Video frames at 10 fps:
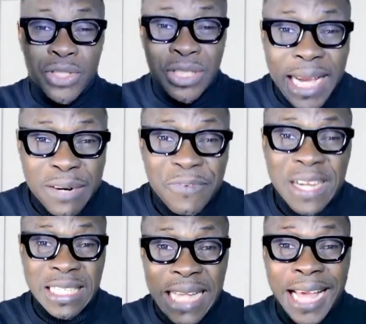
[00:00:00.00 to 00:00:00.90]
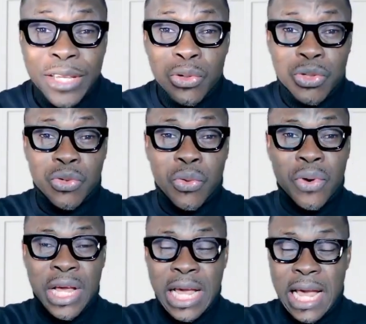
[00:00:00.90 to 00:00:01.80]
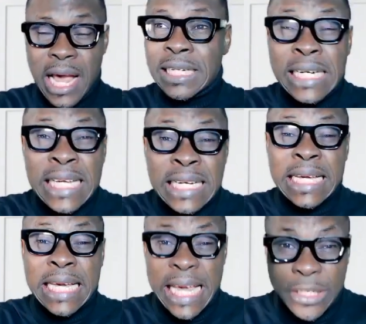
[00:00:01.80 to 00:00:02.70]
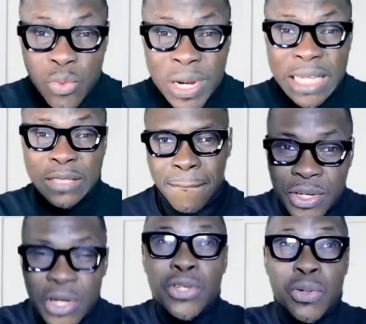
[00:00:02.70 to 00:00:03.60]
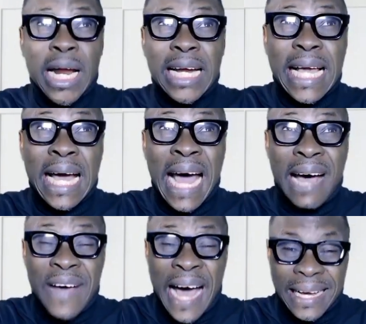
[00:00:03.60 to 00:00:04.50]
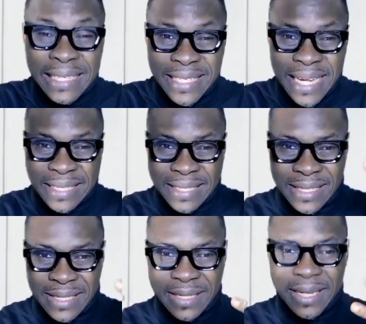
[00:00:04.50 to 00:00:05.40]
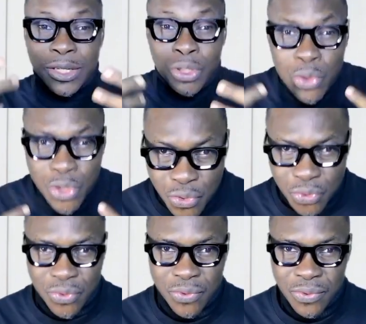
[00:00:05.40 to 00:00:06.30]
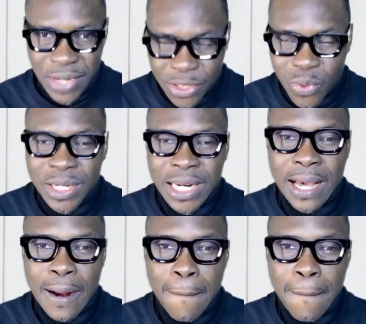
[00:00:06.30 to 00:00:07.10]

sacrifices are used to create gateways so that they can have access to you. That's what they are.